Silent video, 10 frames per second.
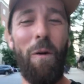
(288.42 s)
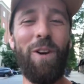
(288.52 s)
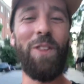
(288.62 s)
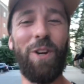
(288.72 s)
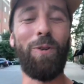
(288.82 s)

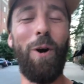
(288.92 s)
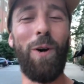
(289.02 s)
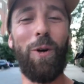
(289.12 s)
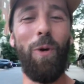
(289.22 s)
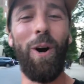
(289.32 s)
over at the Crow
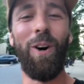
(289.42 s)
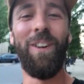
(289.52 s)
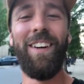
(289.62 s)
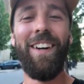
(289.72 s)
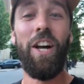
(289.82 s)
and Quill.
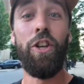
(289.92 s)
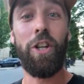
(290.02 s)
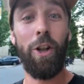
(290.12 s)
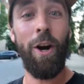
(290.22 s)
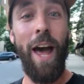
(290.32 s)
You
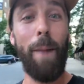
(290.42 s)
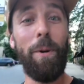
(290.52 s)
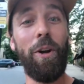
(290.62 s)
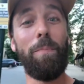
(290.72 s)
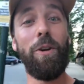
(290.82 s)
can learn how to
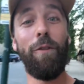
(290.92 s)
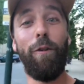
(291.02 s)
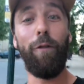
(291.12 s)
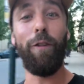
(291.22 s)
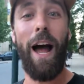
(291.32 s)
build a
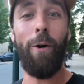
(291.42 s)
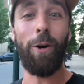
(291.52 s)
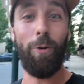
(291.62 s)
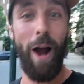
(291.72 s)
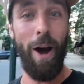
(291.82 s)
beautiful
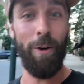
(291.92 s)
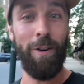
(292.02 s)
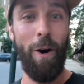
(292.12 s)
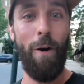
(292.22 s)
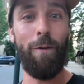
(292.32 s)
flower
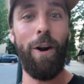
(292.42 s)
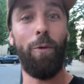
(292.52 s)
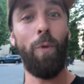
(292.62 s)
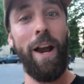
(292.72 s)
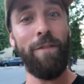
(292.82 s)
crown over at
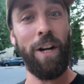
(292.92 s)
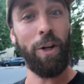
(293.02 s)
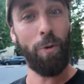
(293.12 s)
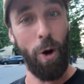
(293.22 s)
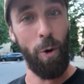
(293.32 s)
Raven
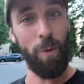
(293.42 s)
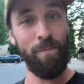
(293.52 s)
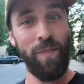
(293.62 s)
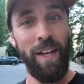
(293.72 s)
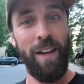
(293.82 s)
and
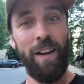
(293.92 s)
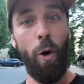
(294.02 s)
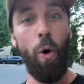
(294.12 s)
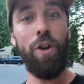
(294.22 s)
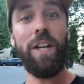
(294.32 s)
Crone,
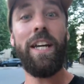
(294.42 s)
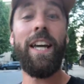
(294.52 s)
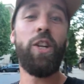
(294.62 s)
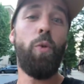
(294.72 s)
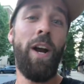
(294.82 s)
or you can
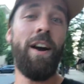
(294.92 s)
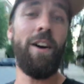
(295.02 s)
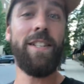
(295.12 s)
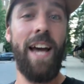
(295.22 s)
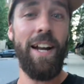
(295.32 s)
get a
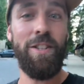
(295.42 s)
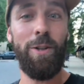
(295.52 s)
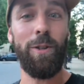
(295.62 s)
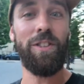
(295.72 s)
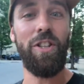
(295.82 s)
$20
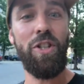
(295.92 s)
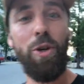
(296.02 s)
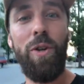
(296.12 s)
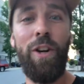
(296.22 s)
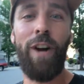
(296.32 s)
tattoo. It's the
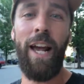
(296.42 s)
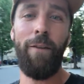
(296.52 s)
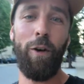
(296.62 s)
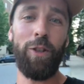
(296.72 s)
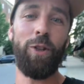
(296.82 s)
two year
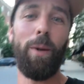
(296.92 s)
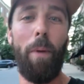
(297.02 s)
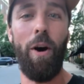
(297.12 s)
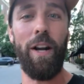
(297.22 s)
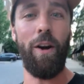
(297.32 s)
anniversary
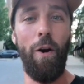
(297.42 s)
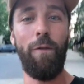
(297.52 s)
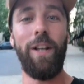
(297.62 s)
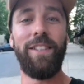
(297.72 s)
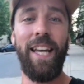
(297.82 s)
party
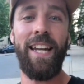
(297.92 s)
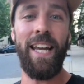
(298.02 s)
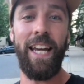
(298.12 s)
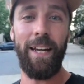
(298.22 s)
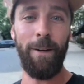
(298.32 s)
over at Zen
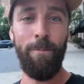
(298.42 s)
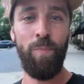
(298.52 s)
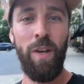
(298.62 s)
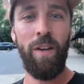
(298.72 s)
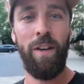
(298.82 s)
Ink.
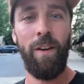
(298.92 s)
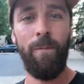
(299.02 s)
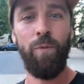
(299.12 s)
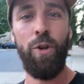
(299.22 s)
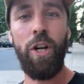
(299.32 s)

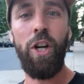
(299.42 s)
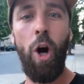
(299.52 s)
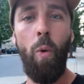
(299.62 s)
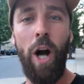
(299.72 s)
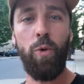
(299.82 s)
You can
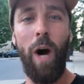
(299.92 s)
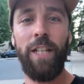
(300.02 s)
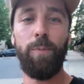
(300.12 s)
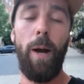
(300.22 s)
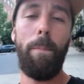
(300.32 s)
go watch
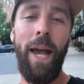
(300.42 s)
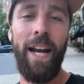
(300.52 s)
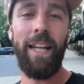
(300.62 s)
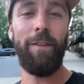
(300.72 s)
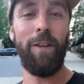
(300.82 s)
Widespread
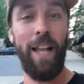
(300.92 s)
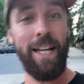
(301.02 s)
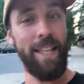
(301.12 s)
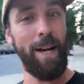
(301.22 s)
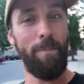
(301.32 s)
Panic if you
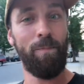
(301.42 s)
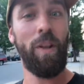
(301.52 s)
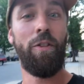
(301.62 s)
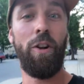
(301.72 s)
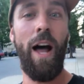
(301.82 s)
like them.
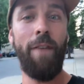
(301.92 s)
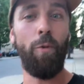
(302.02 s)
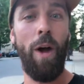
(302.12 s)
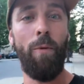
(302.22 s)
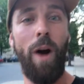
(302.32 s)
They're live
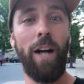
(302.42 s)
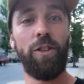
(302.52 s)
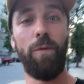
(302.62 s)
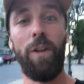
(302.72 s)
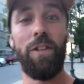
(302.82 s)
at Red Rocks
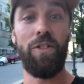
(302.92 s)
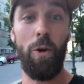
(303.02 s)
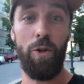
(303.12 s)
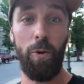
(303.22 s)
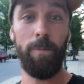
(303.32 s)
over at The
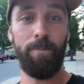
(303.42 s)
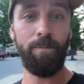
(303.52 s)
Social.